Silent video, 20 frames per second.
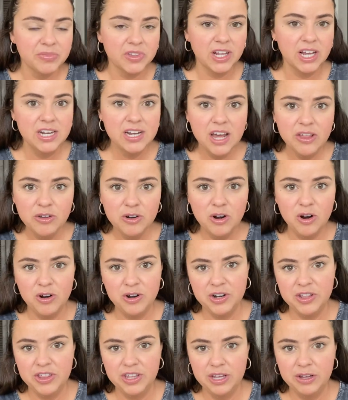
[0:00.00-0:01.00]
Another
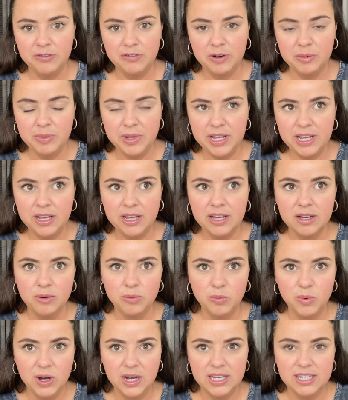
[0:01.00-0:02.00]
hard thing for me
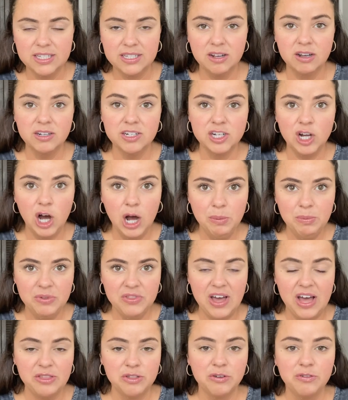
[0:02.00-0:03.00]
was, on top of
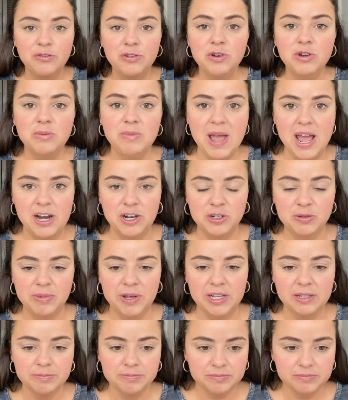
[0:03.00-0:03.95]
that, the food management.